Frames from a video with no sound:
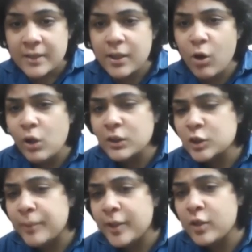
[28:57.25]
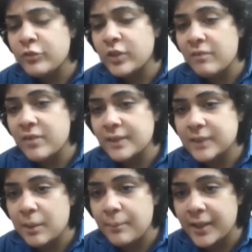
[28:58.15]
They also speak of
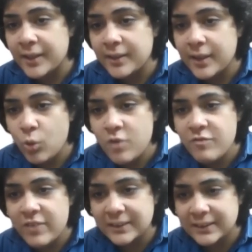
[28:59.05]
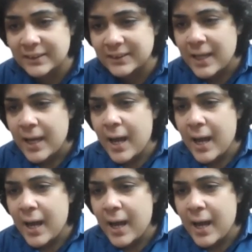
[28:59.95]
Yavanas coming in their own vessels